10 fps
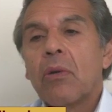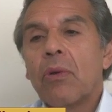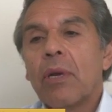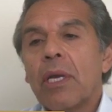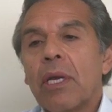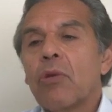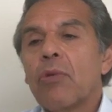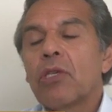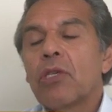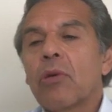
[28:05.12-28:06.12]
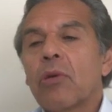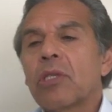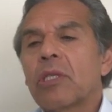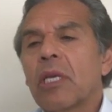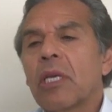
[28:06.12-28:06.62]
raising the
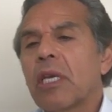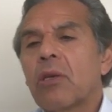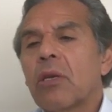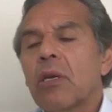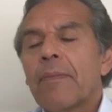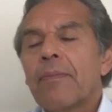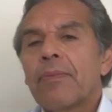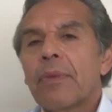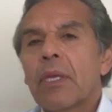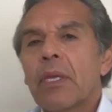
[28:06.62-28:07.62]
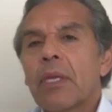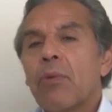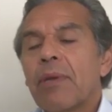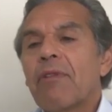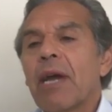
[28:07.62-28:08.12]
resources, I think
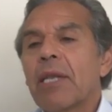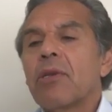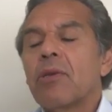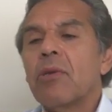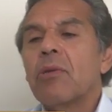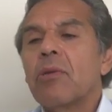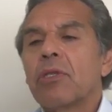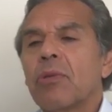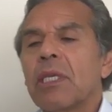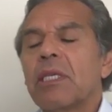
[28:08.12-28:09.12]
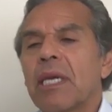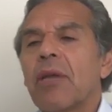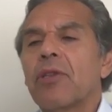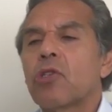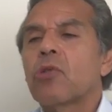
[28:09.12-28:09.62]
what we've got to do is really
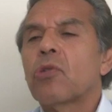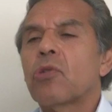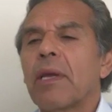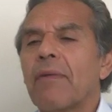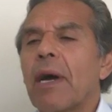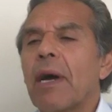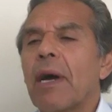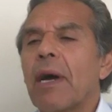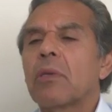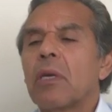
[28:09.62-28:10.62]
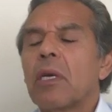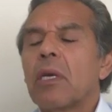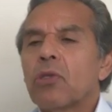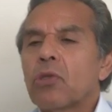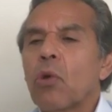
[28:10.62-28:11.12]
tell the story of how it's
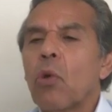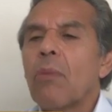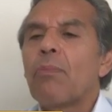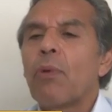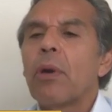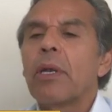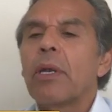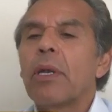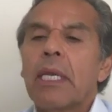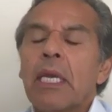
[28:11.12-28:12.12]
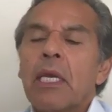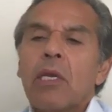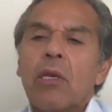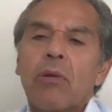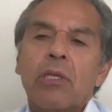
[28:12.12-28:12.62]
so important. You
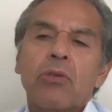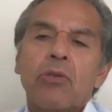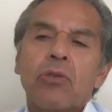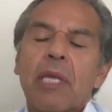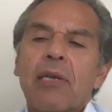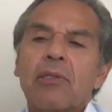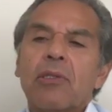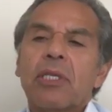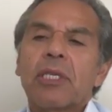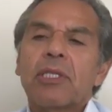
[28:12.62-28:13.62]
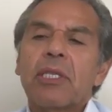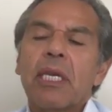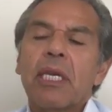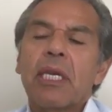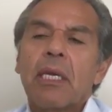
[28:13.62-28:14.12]
know, in the
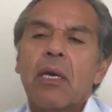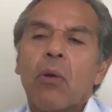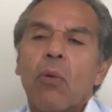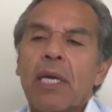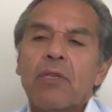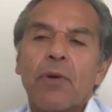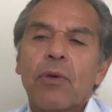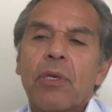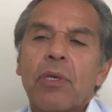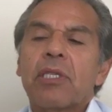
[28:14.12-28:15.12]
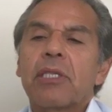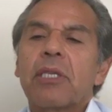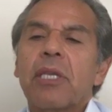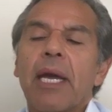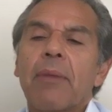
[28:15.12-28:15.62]
2016, whites voted at
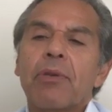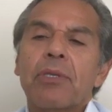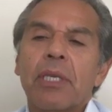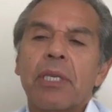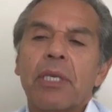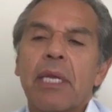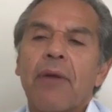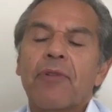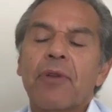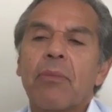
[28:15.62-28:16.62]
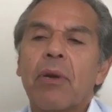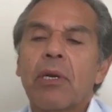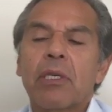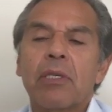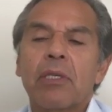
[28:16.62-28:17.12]
69%, African
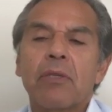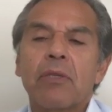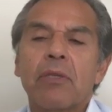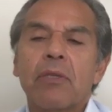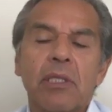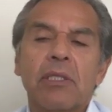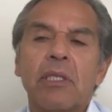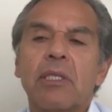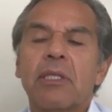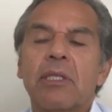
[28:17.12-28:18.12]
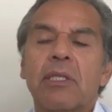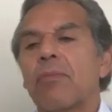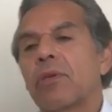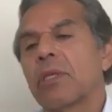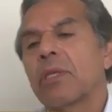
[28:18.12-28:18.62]
Americans voted at
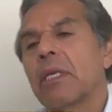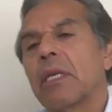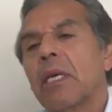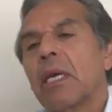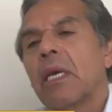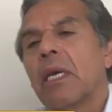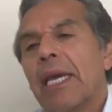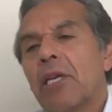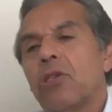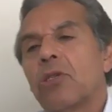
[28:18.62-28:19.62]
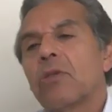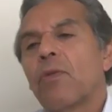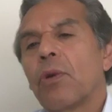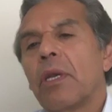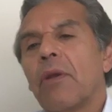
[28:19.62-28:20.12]
67%, Asians
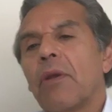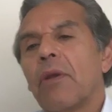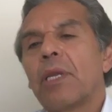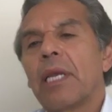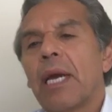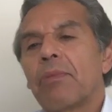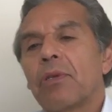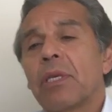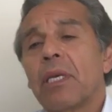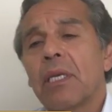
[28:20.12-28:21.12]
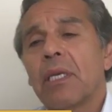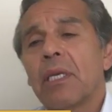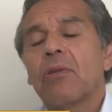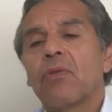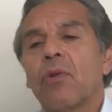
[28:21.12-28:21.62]
voted at 49%,
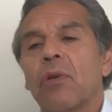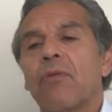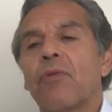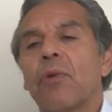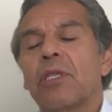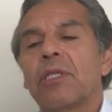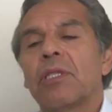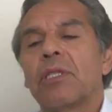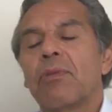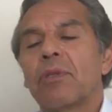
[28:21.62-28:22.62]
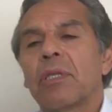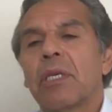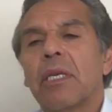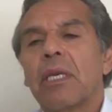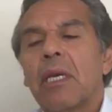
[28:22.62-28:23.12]
Latinos voted at 47%.
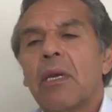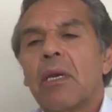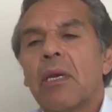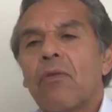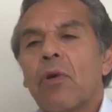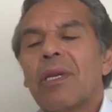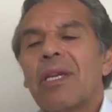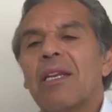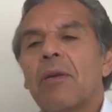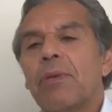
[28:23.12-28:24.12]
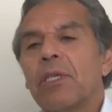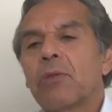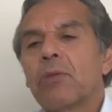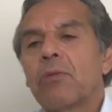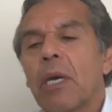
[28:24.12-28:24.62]
Voting in
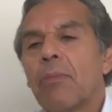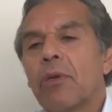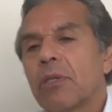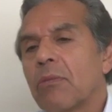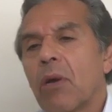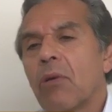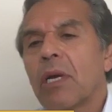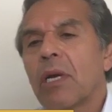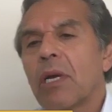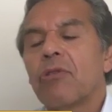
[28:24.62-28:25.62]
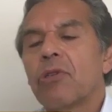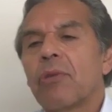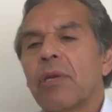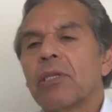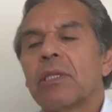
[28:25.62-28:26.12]
abysmal numbers. In my own
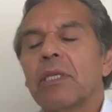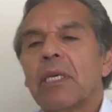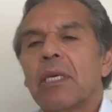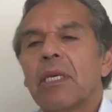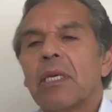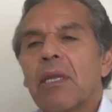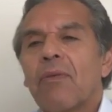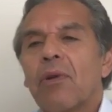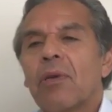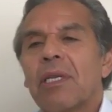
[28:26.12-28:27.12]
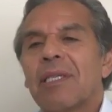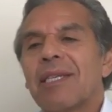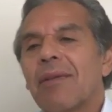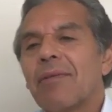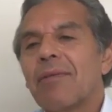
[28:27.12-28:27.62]
governor's race, they voted at
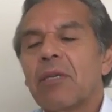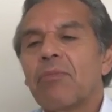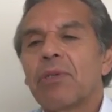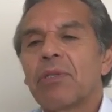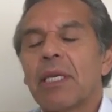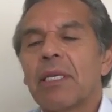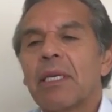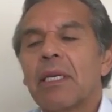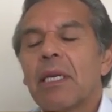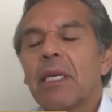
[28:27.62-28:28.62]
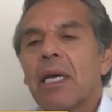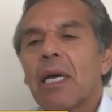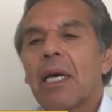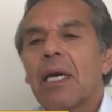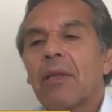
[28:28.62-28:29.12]
17%.
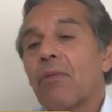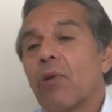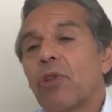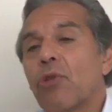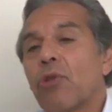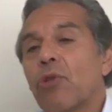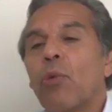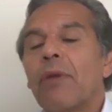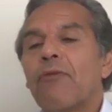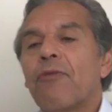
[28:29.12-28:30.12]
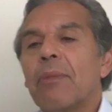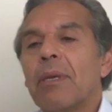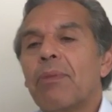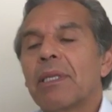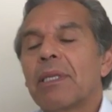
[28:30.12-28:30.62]
They voted 3-1 for
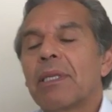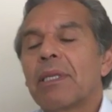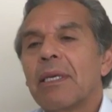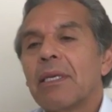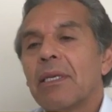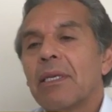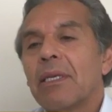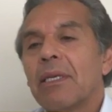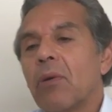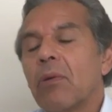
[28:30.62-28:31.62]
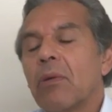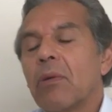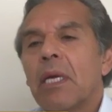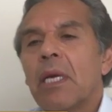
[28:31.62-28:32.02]
me, but they didn't vote.